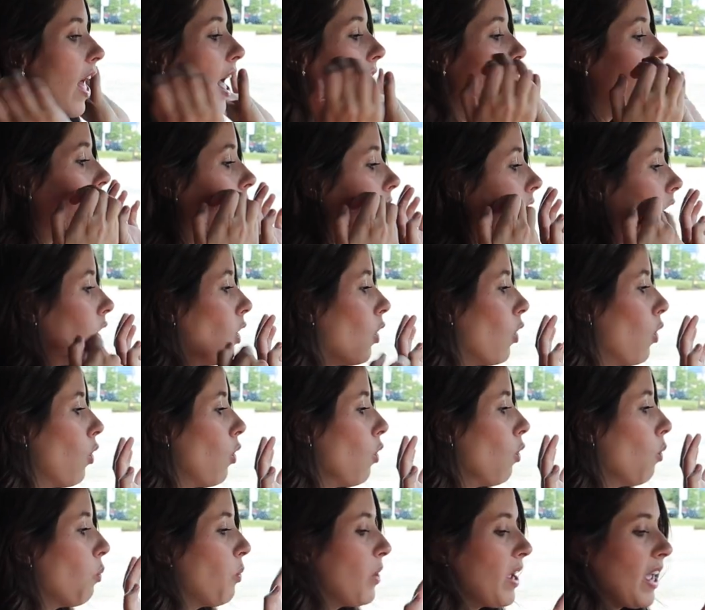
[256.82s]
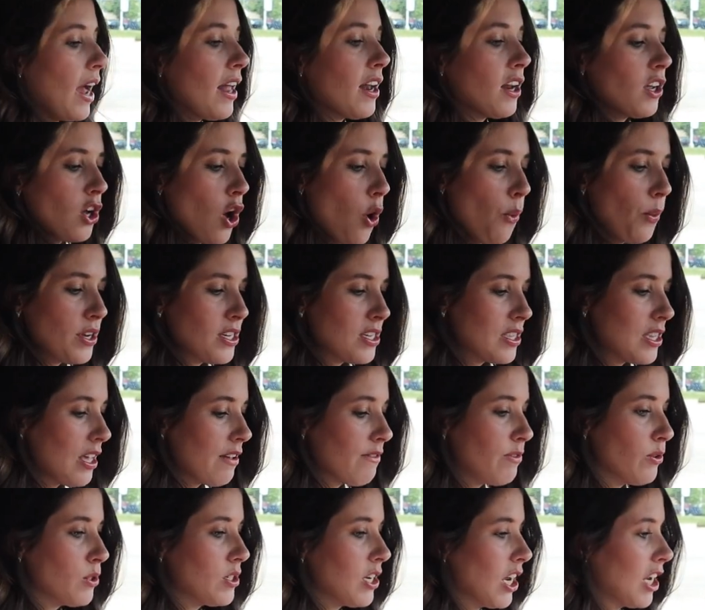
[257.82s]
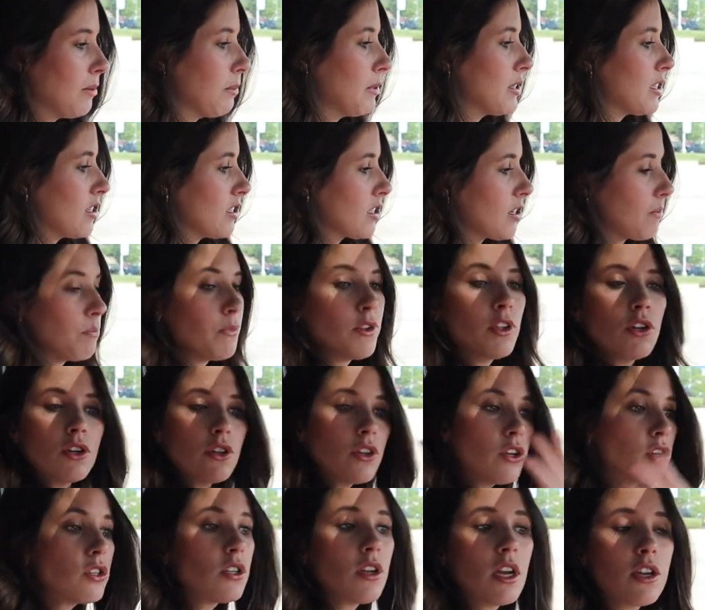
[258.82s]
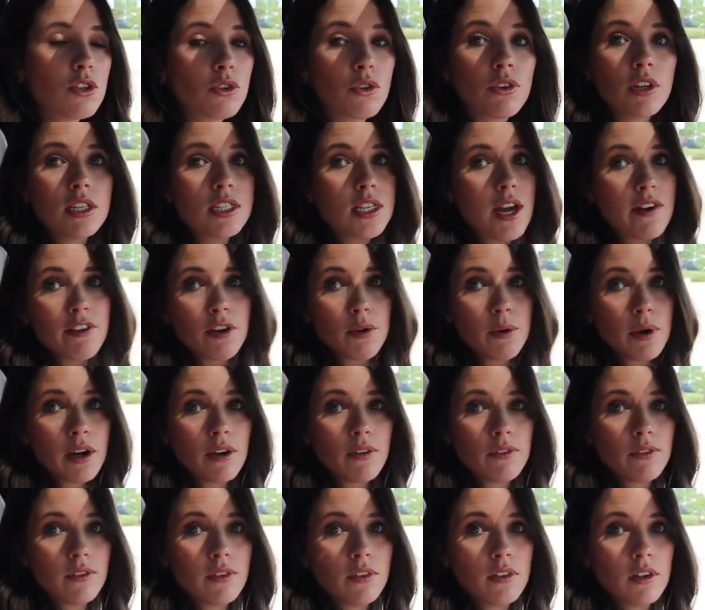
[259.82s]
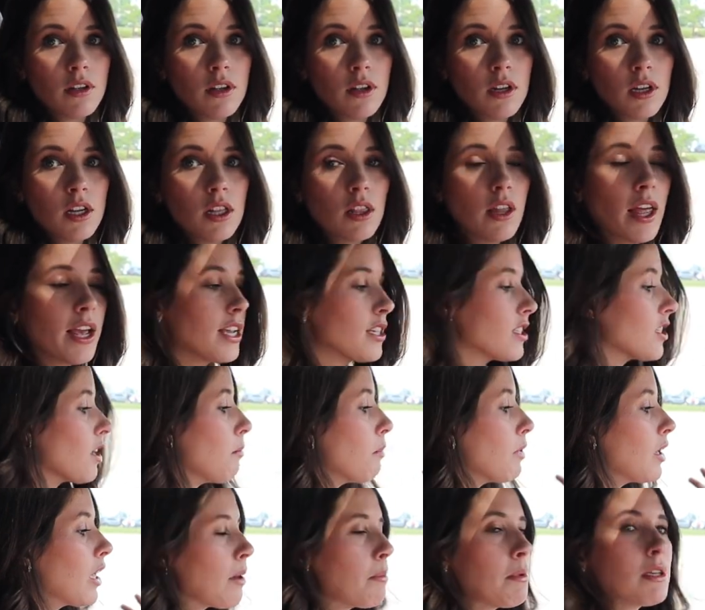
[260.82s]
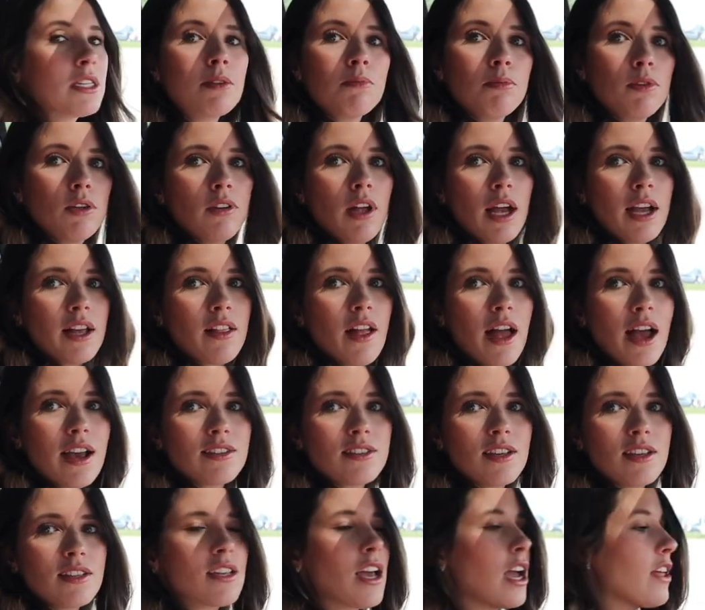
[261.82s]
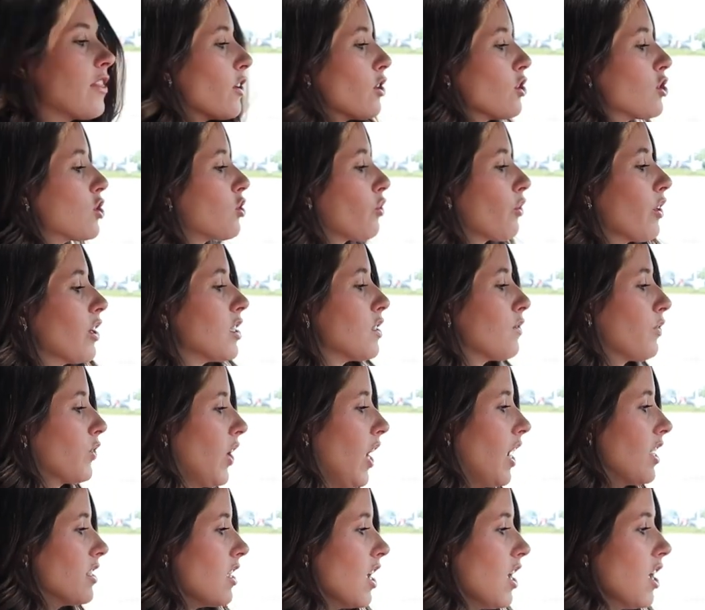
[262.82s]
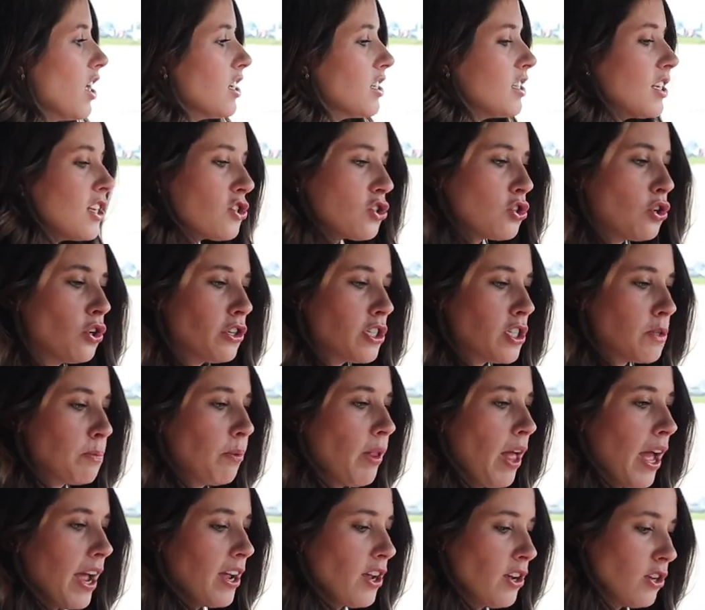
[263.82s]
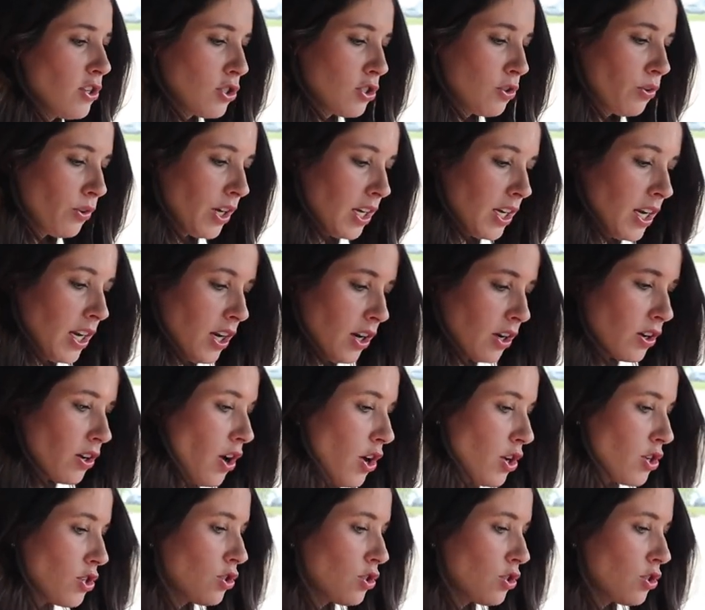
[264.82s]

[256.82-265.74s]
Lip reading: then we kind of go into the infotainment system. There's screens everywhere. Like, someone get me some blue light glasses. There's screens for days. Digital display, screen here,